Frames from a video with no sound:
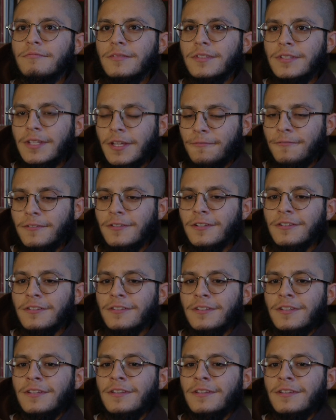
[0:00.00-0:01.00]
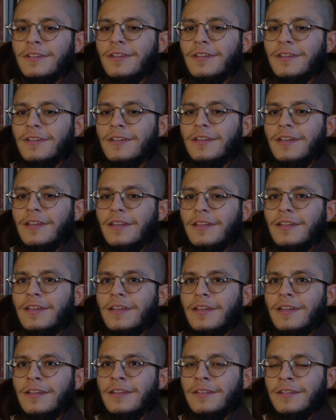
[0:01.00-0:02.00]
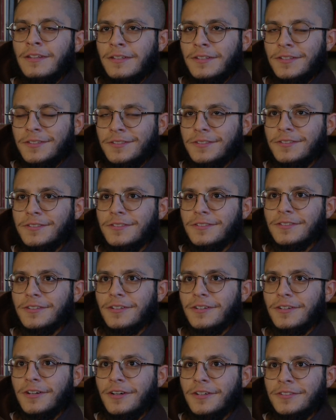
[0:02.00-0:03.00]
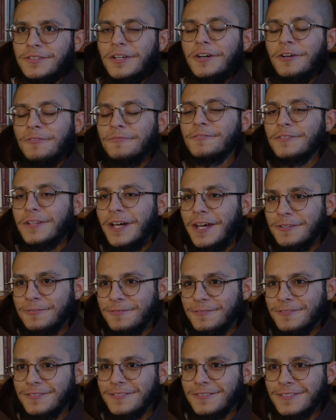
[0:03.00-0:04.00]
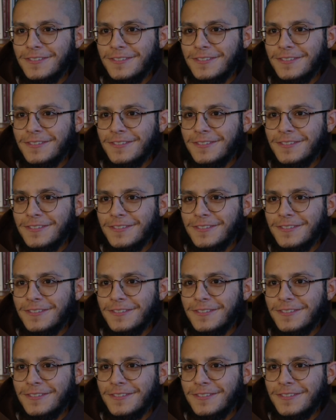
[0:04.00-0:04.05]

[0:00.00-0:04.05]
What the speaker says: definitely it is a tough life.